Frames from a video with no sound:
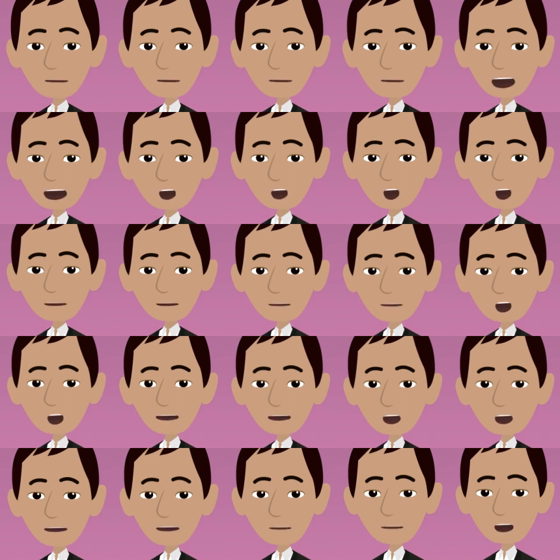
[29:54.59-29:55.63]
understand
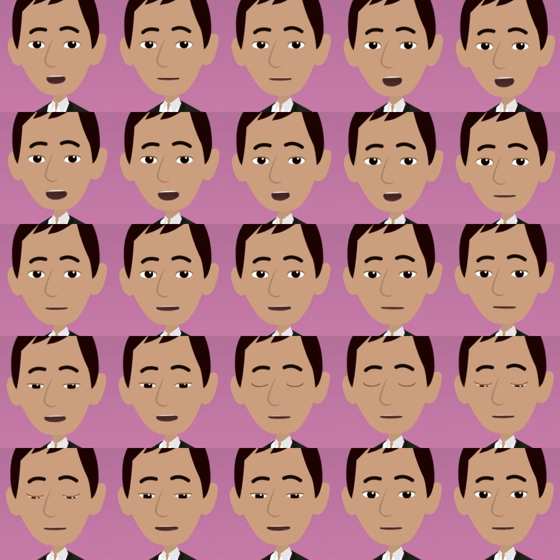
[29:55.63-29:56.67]
that from our
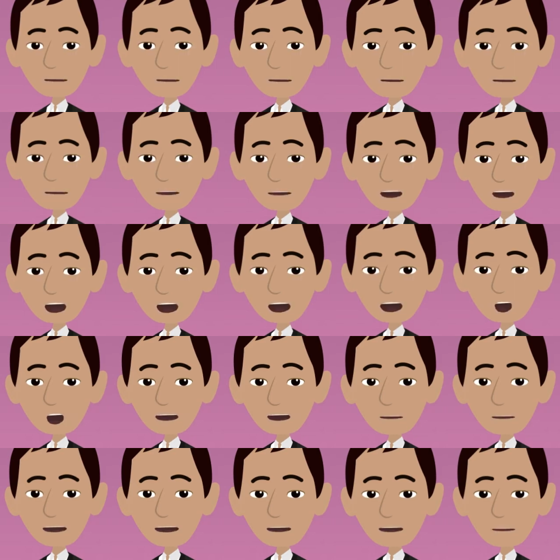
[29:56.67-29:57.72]
perspective, we
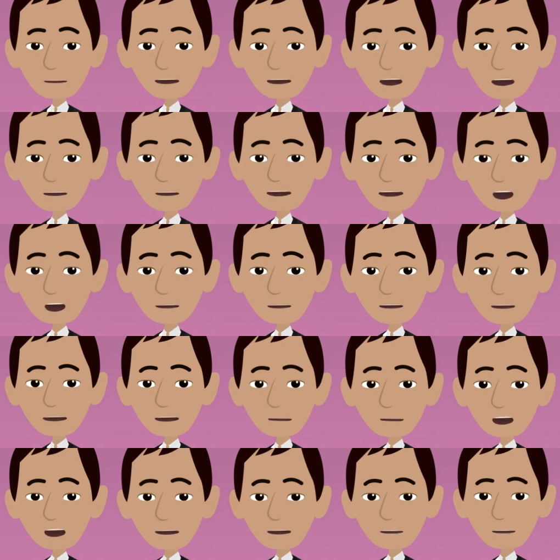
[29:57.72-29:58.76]
receive great gifts
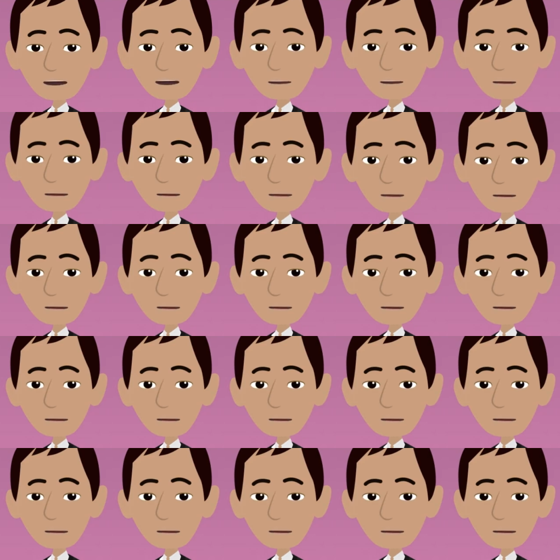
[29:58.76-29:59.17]
as well.